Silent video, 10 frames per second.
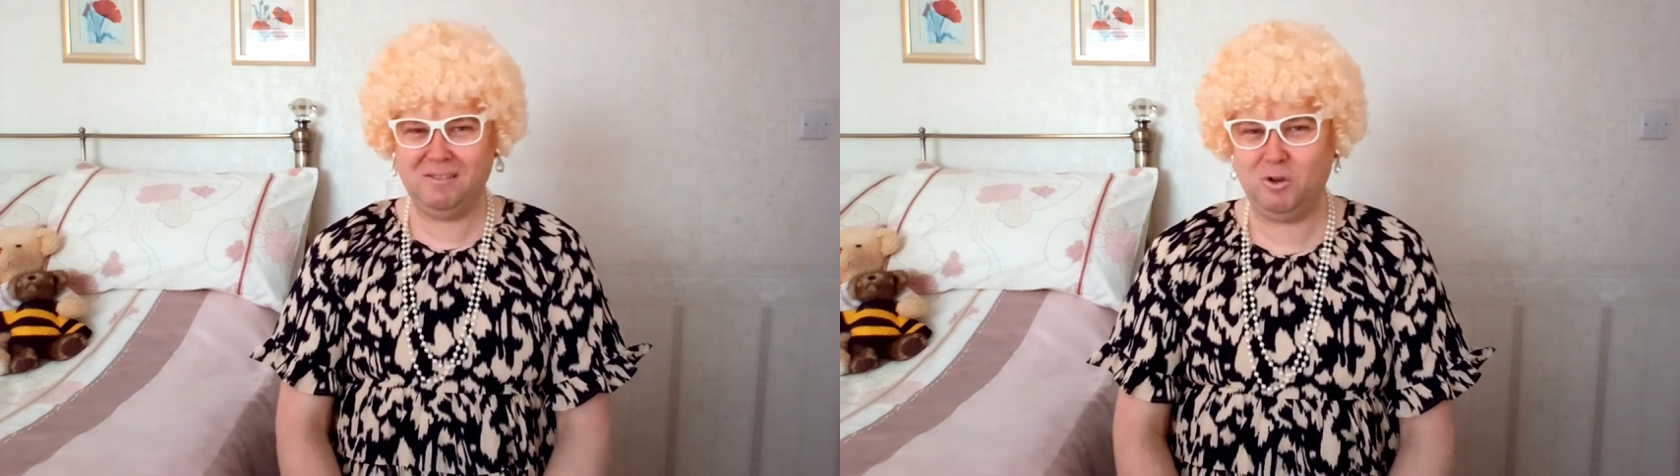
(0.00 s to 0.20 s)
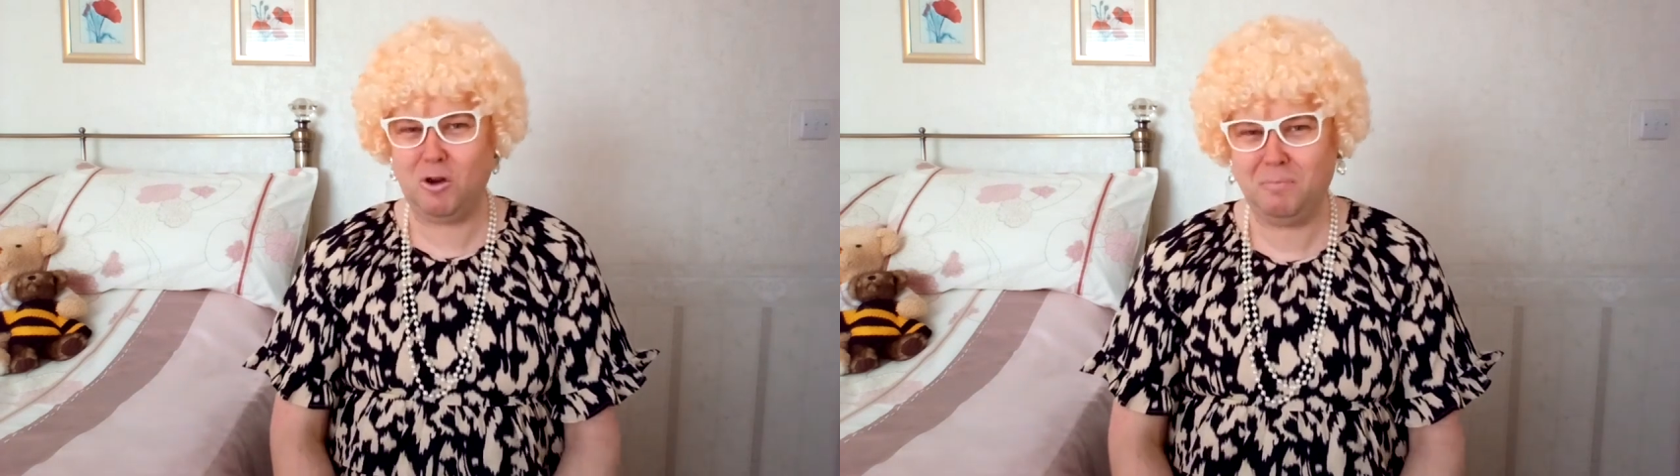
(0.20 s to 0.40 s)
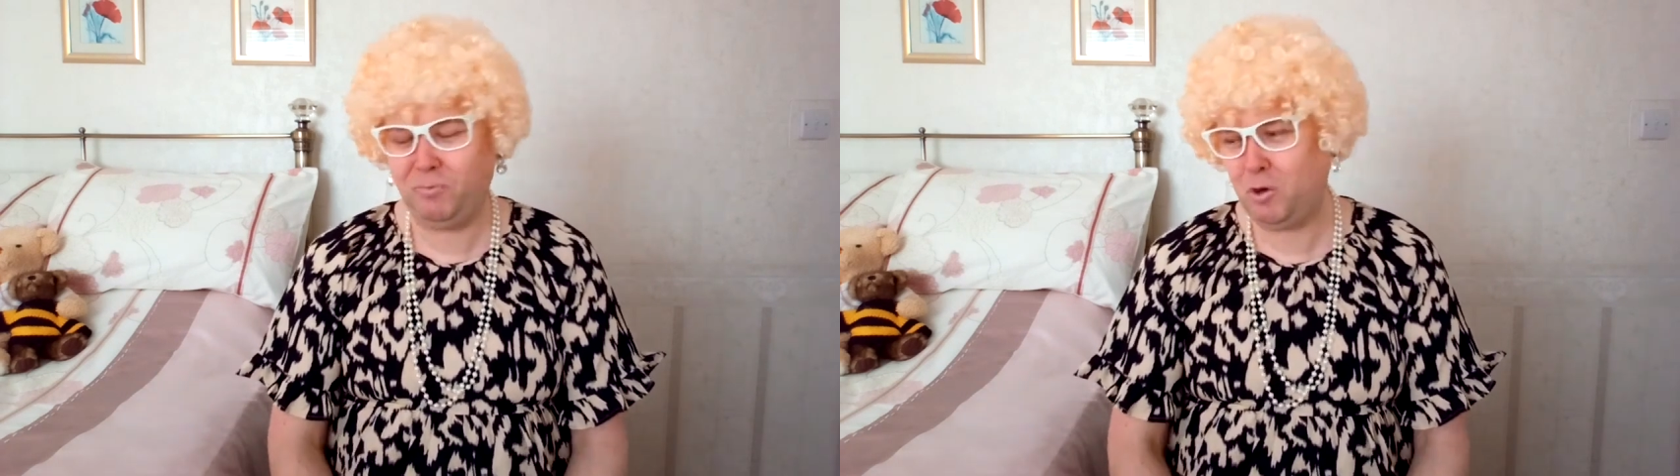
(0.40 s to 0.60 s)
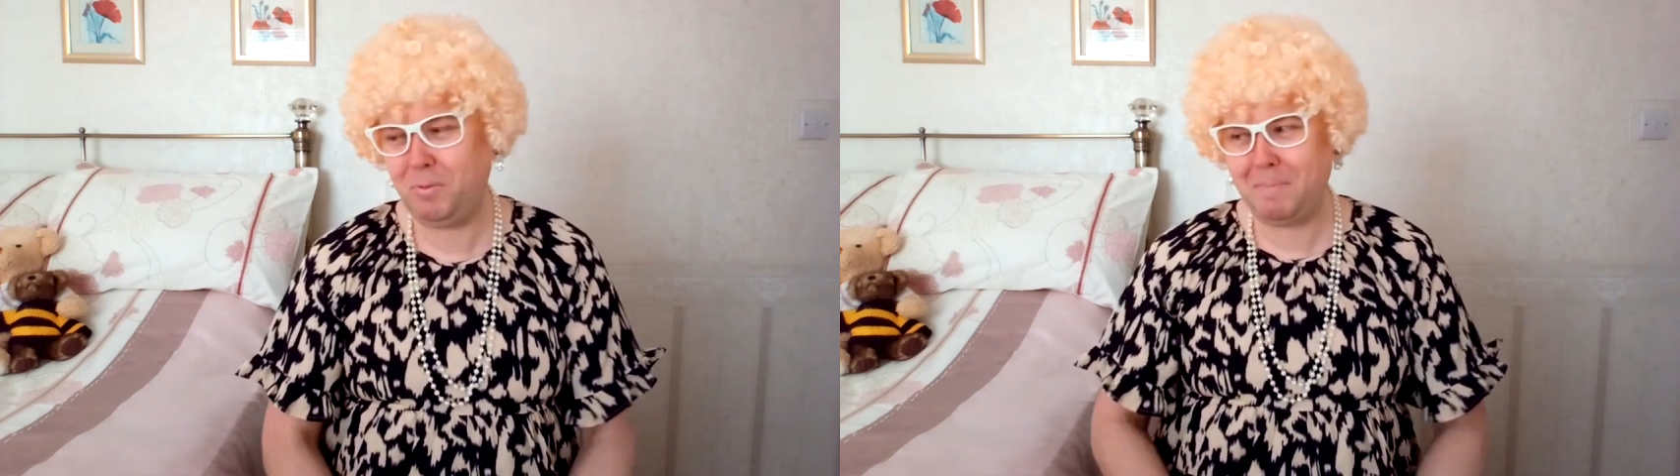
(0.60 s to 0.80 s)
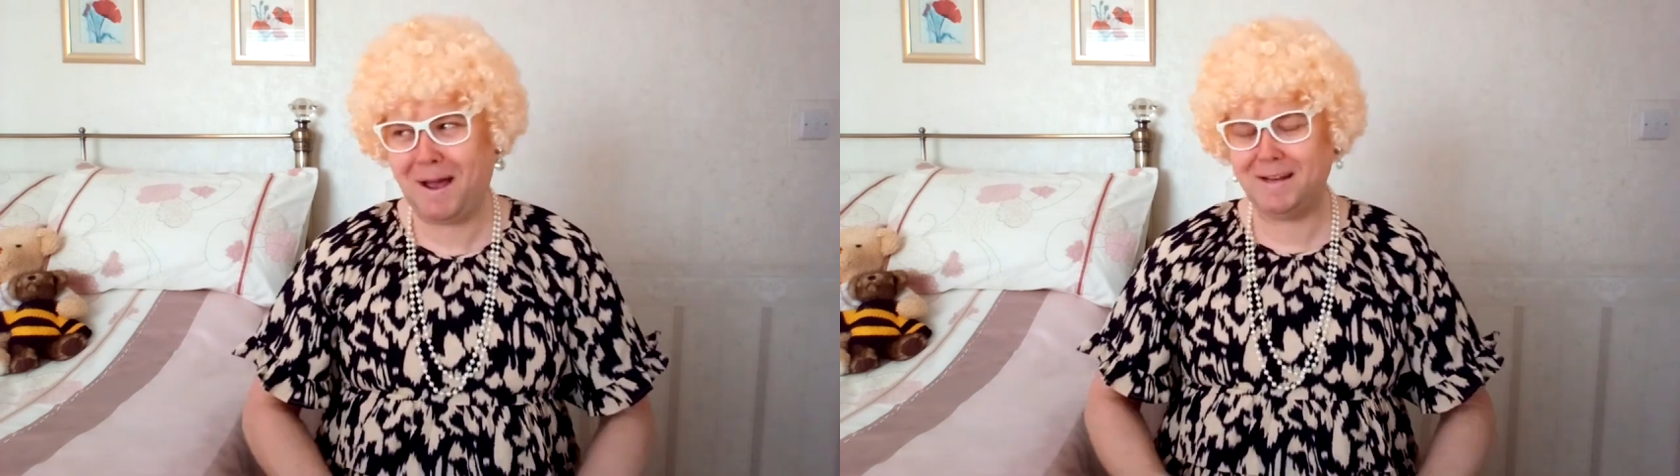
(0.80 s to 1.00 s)
No, no
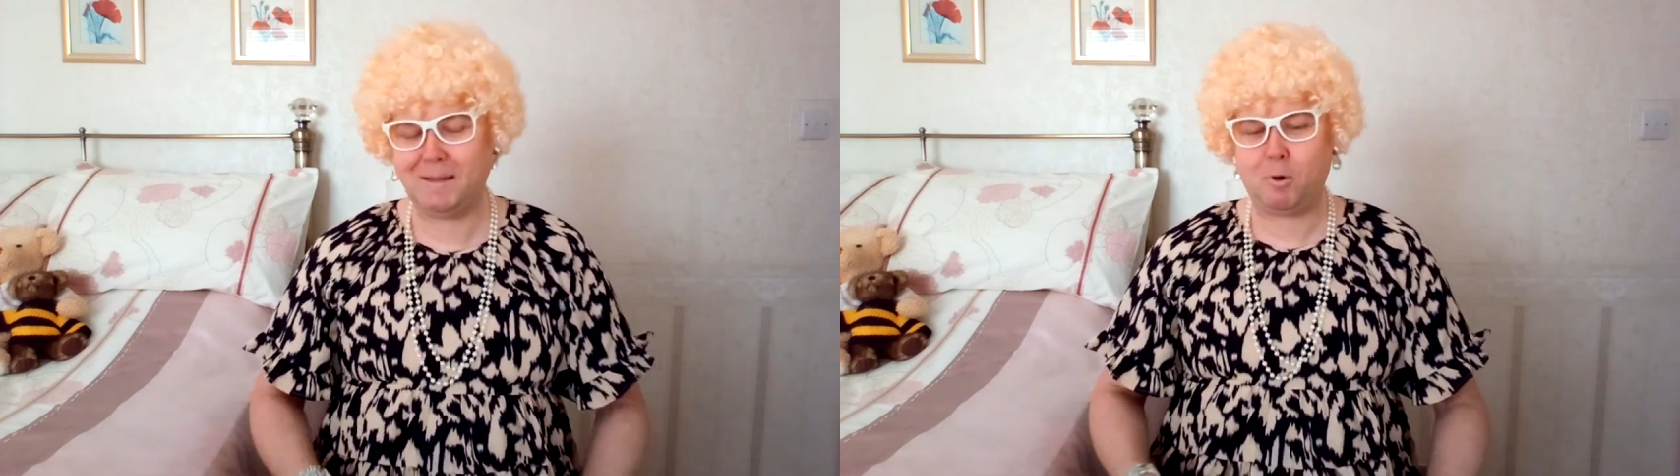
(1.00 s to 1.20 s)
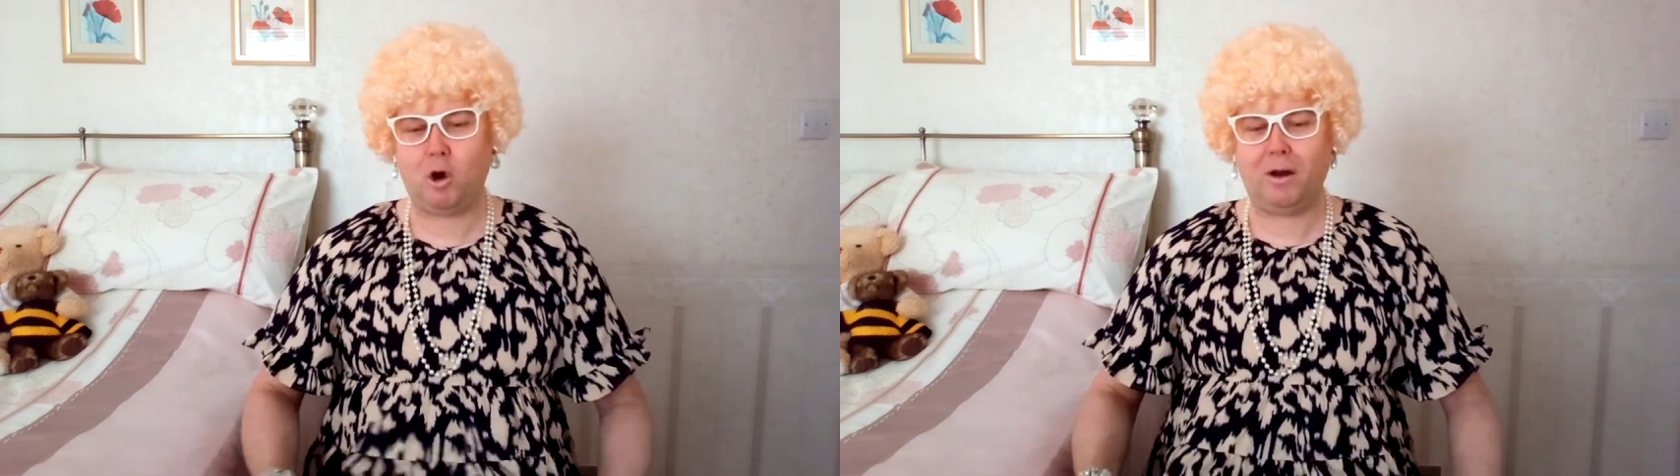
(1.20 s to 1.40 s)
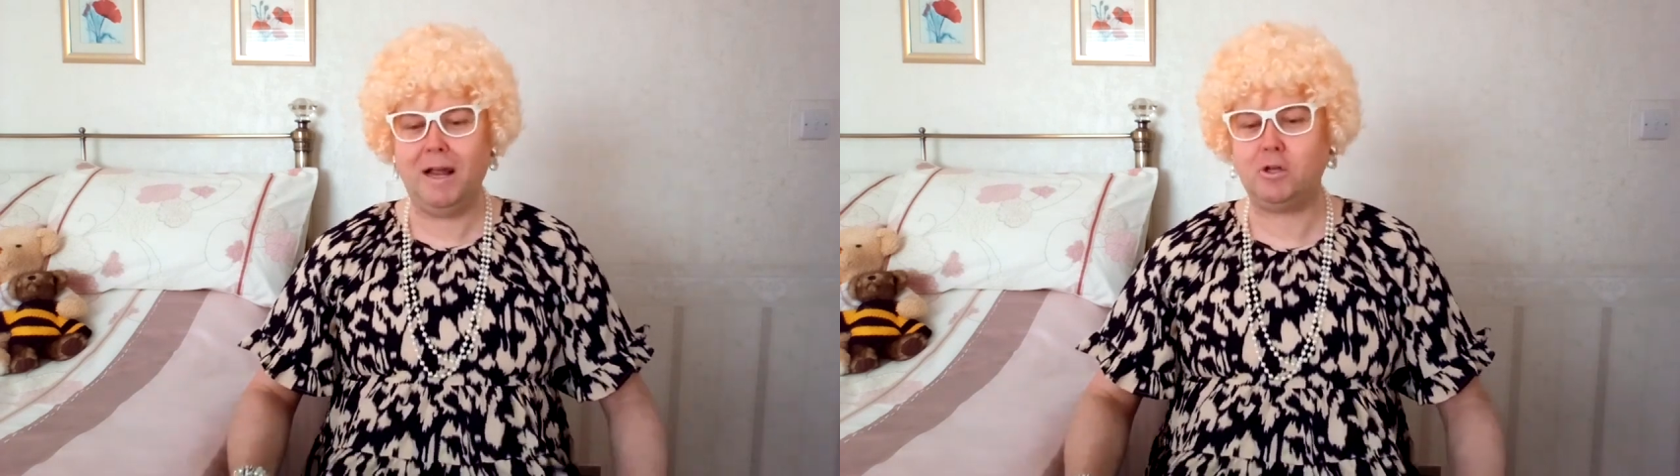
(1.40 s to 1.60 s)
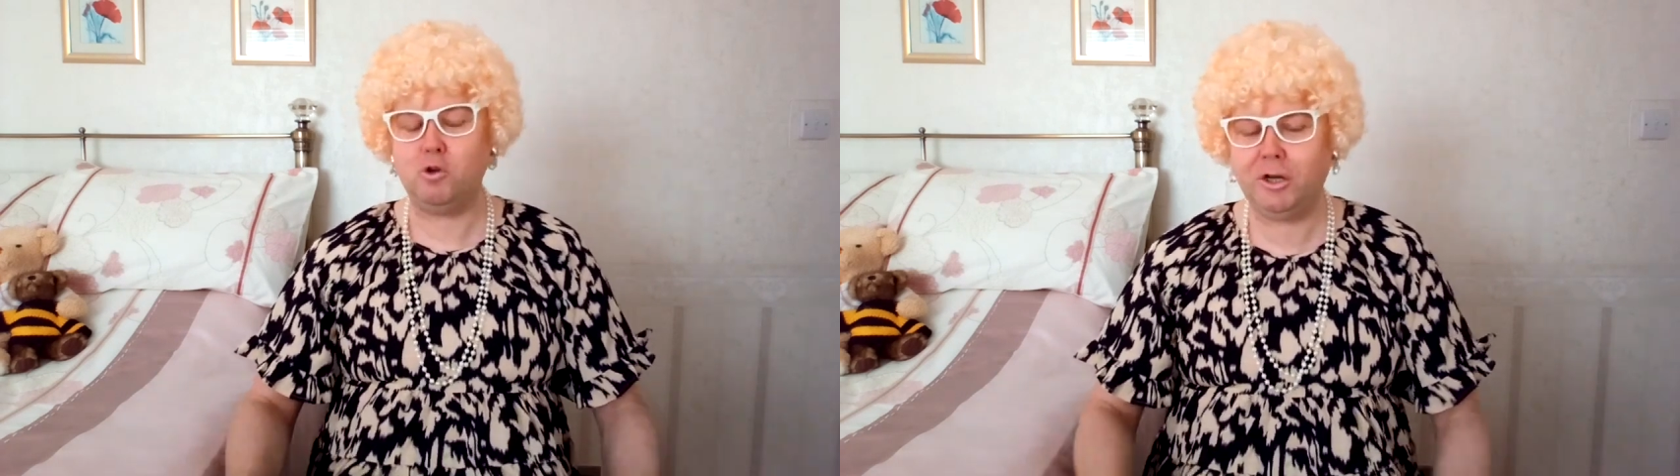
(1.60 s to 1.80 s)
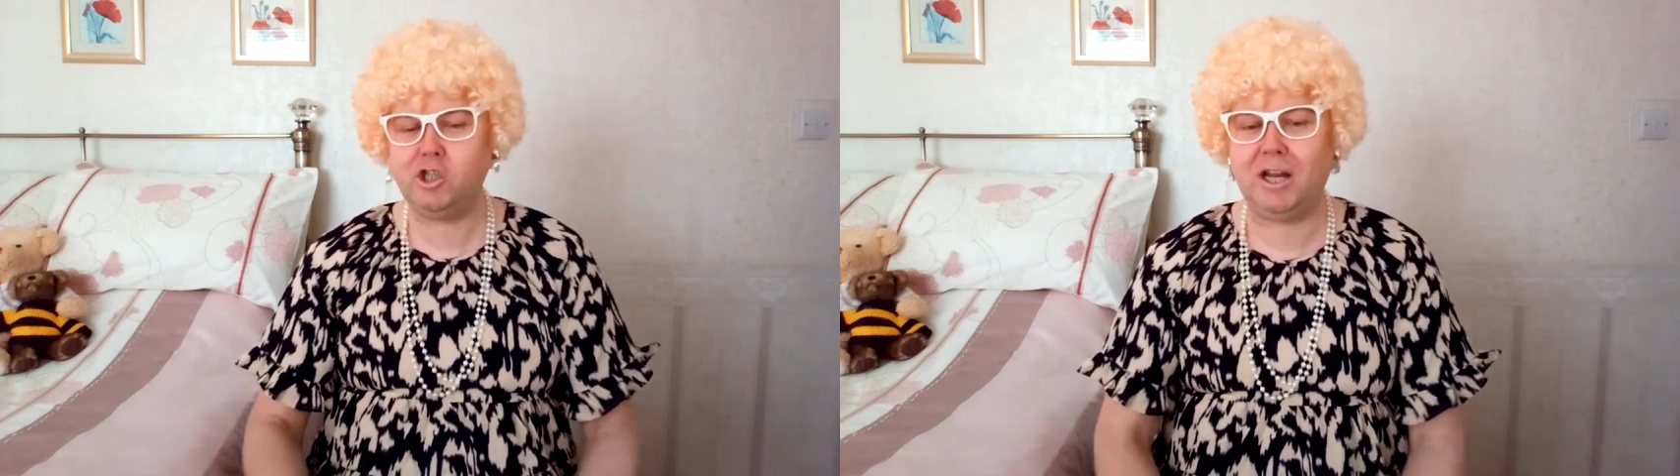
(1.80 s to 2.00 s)
wee Pansy Potter. It's
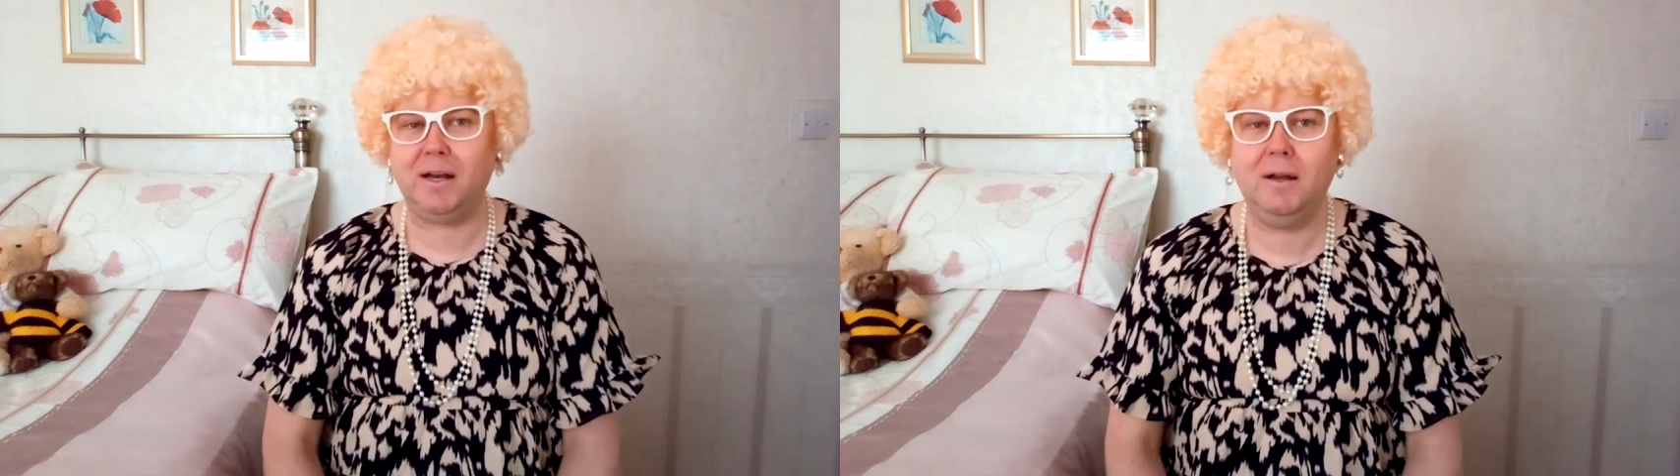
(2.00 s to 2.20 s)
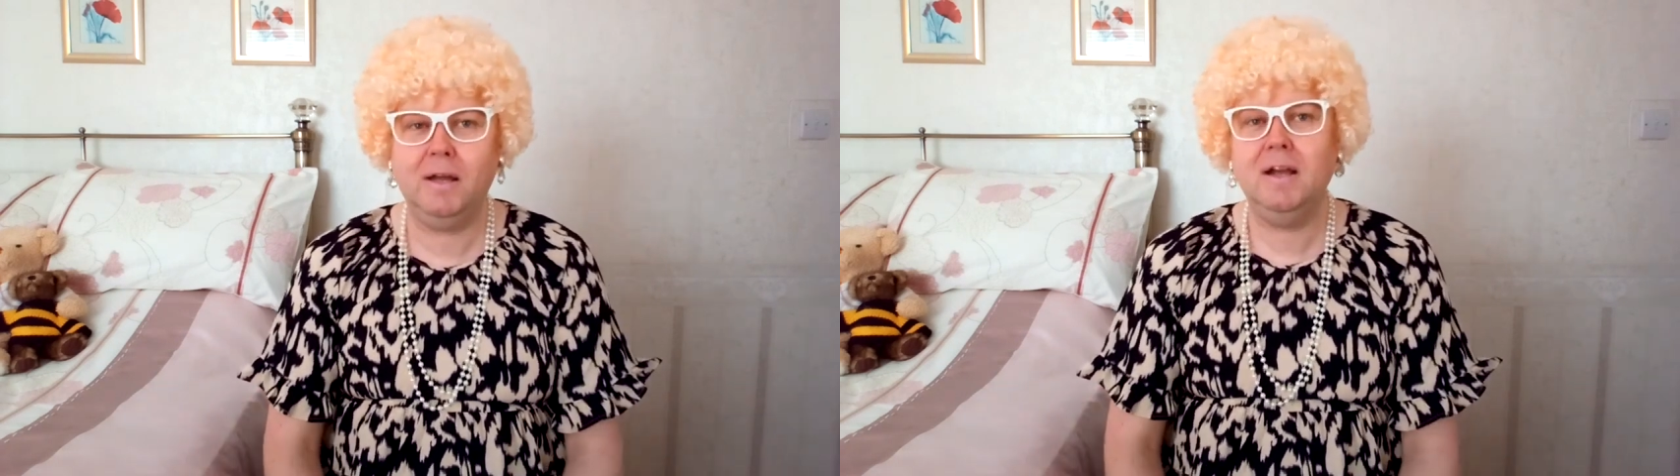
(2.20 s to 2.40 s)
not a train.